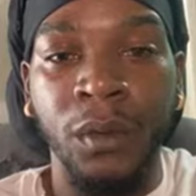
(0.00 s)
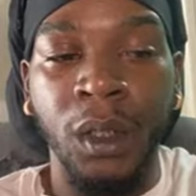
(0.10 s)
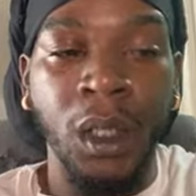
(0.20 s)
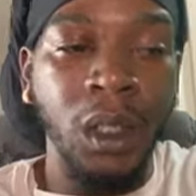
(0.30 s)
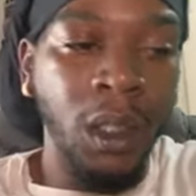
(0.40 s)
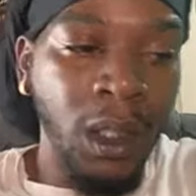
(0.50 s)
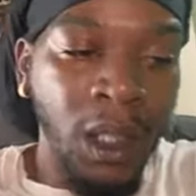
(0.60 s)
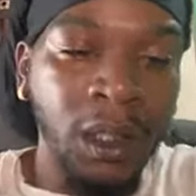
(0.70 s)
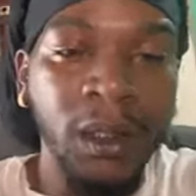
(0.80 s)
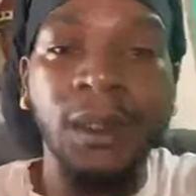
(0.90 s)
And
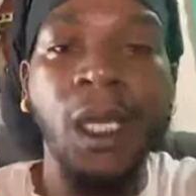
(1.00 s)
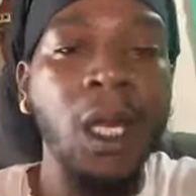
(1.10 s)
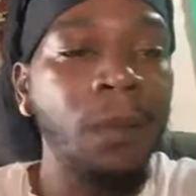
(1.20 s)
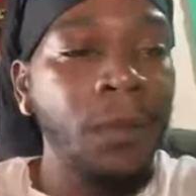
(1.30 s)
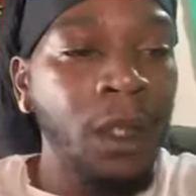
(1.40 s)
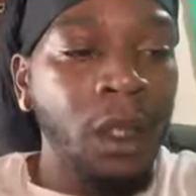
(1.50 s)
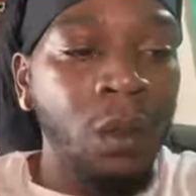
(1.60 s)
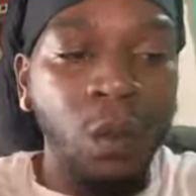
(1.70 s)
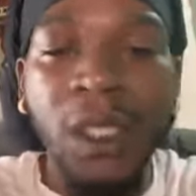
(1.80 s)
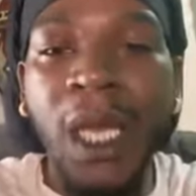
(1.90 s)
at this time,
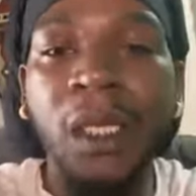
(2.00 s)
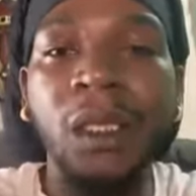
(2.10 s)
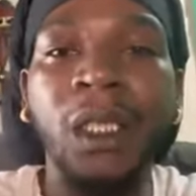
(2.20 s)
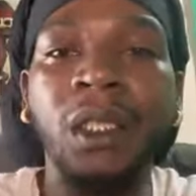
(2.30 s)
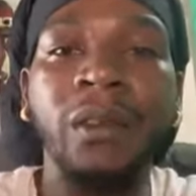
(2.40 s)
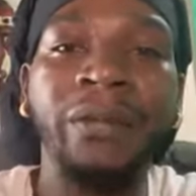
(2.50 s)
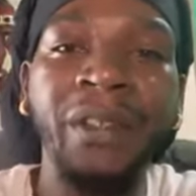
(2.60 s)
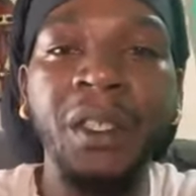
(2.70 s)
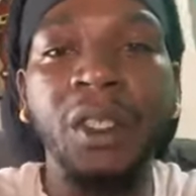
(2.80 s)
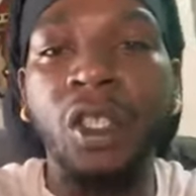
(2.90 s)
we got to let the
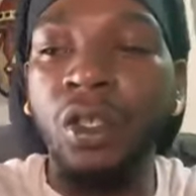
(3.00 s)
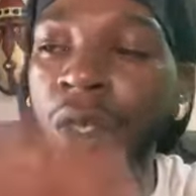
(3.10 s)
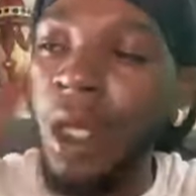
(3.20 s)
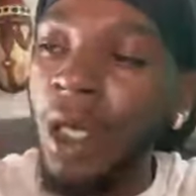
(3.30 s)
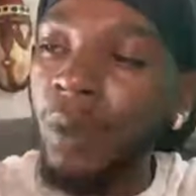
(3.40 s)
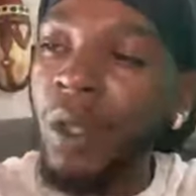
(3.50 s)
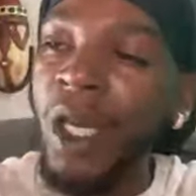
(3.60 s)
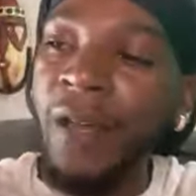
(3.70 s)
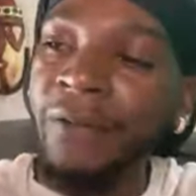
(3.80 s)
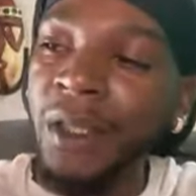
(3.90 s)
fear go. We
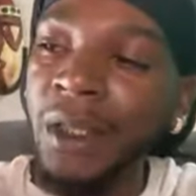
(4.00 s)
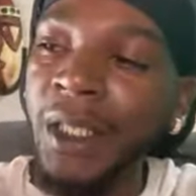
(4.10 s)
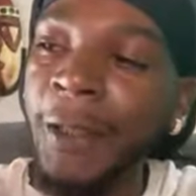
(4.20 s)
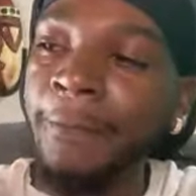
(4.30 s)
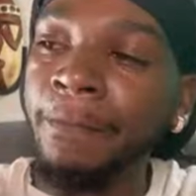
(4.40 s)
have to let